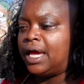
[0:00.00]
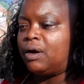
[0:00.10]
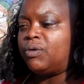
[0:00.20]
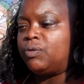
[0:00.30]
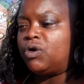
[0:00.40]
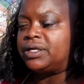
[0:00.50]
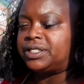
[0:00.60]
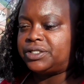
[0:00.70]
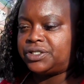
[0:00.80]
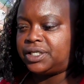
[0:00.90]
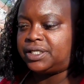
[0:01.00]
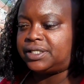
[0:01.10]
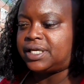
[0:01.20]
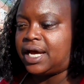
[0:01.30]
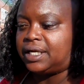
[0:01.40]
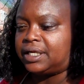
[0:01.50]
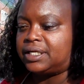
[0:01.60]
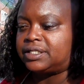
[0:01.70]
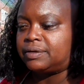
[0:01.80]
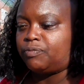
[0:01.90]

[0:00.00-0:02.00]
and we want this genocide against